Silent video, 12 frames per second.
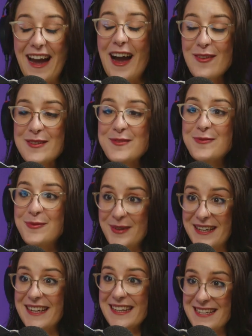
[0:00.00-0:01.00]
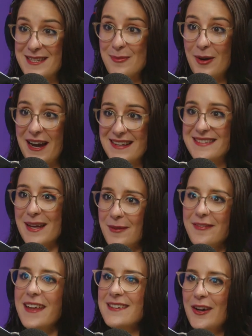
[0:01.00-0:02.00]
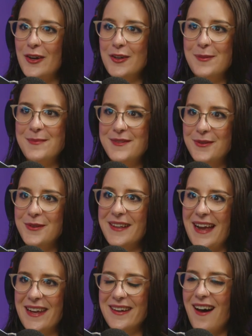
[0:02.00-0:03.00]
Yeah, I was really surprised. Some of these homes look like